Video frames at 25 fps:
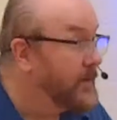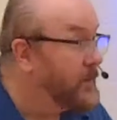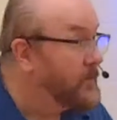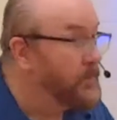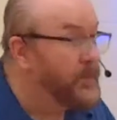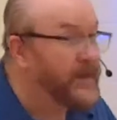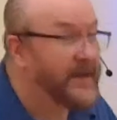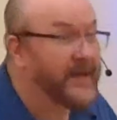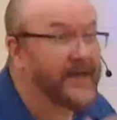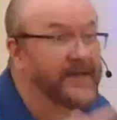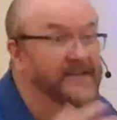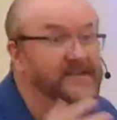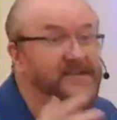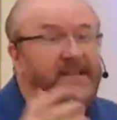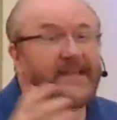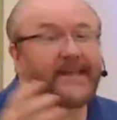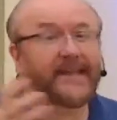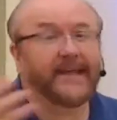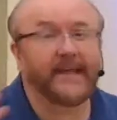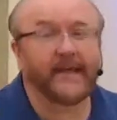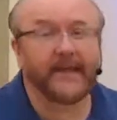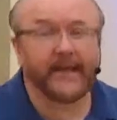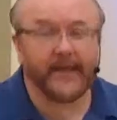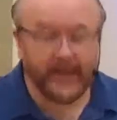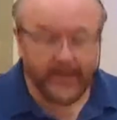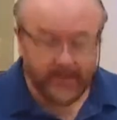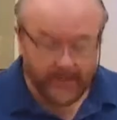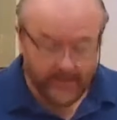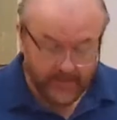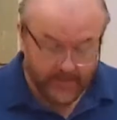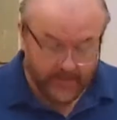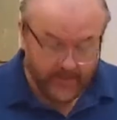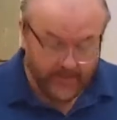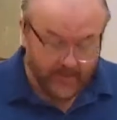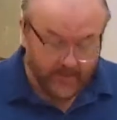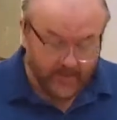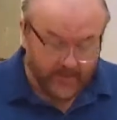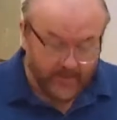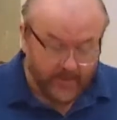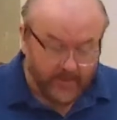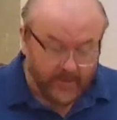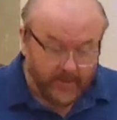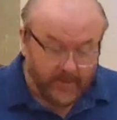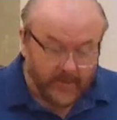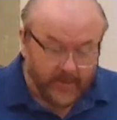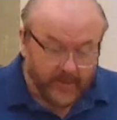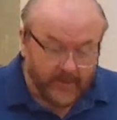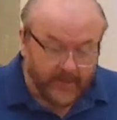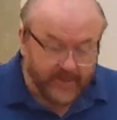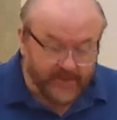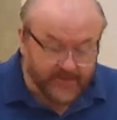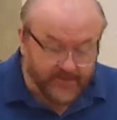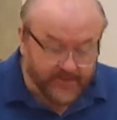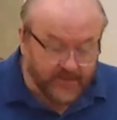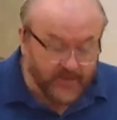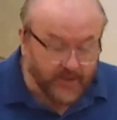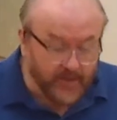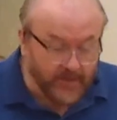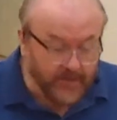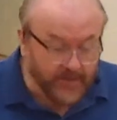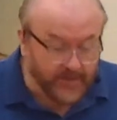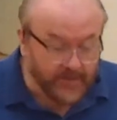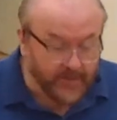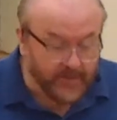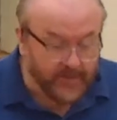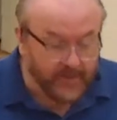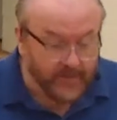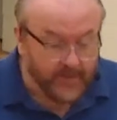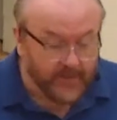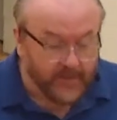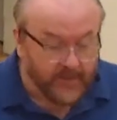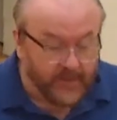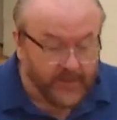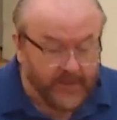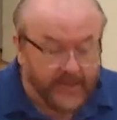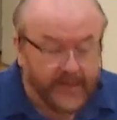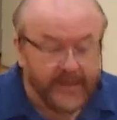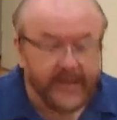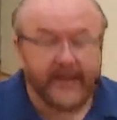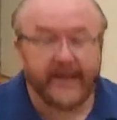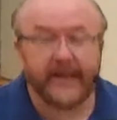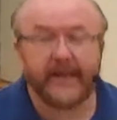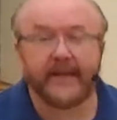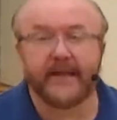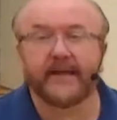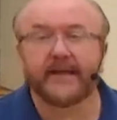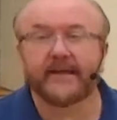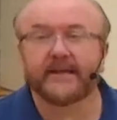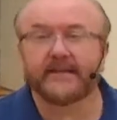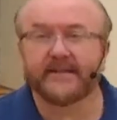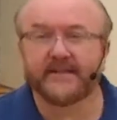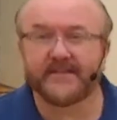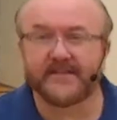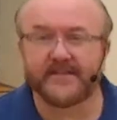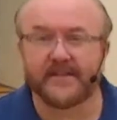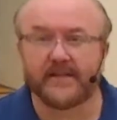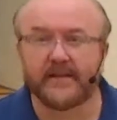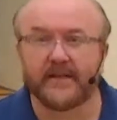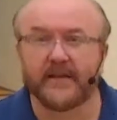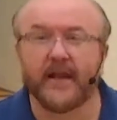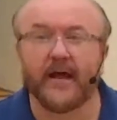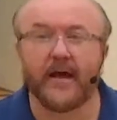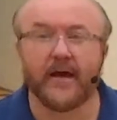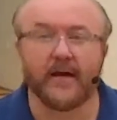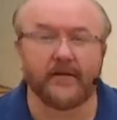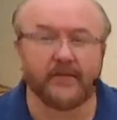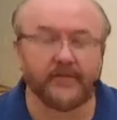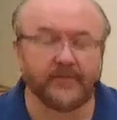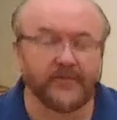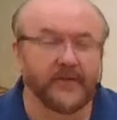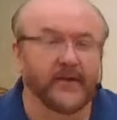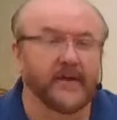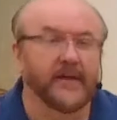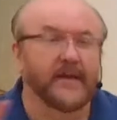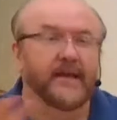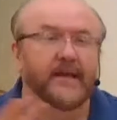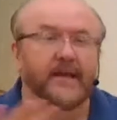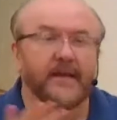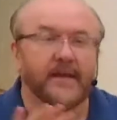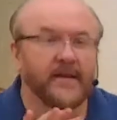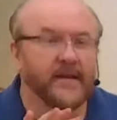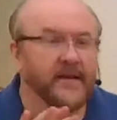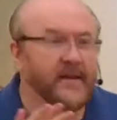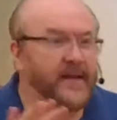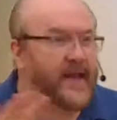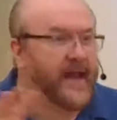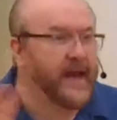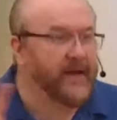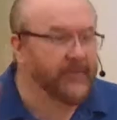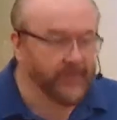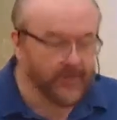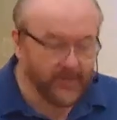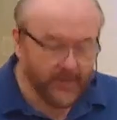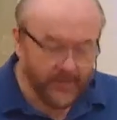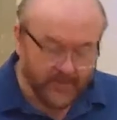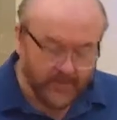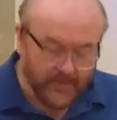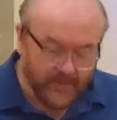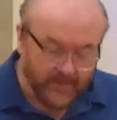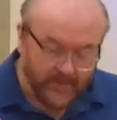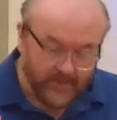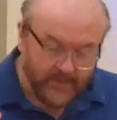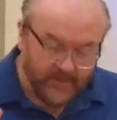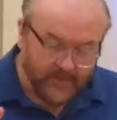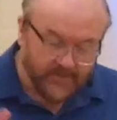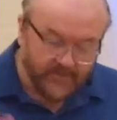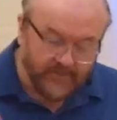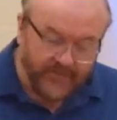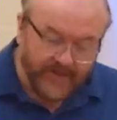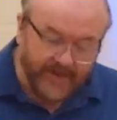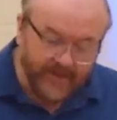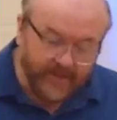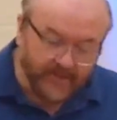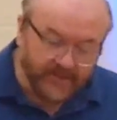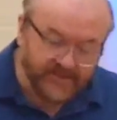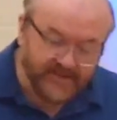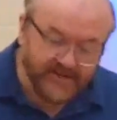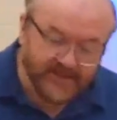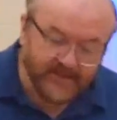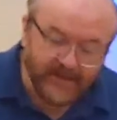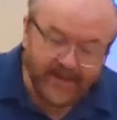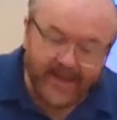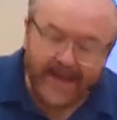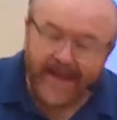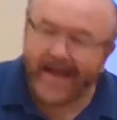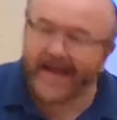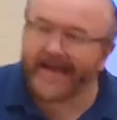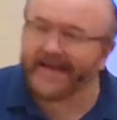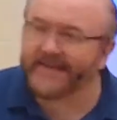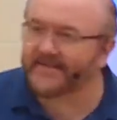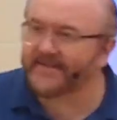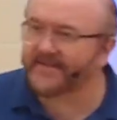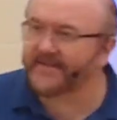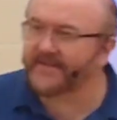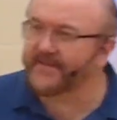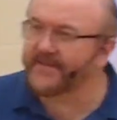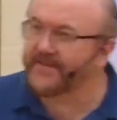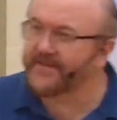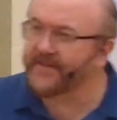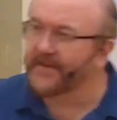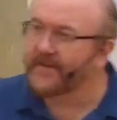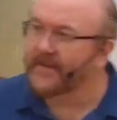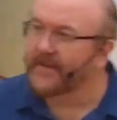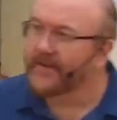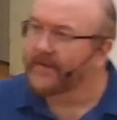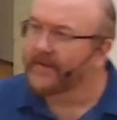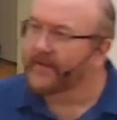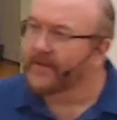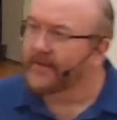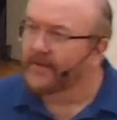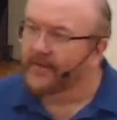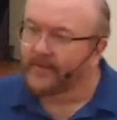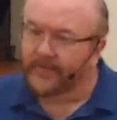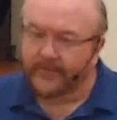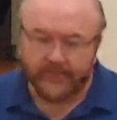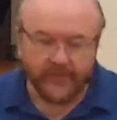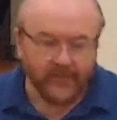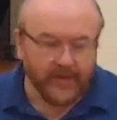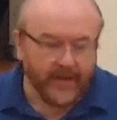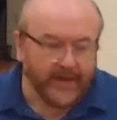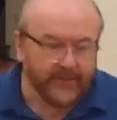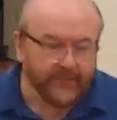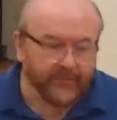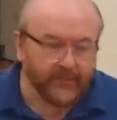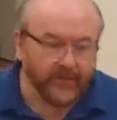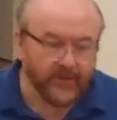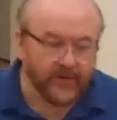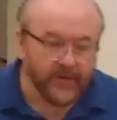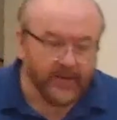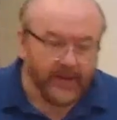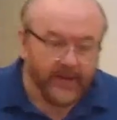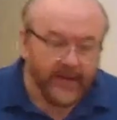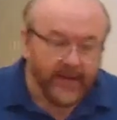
Because He is good. His love never fails. It lasts forever.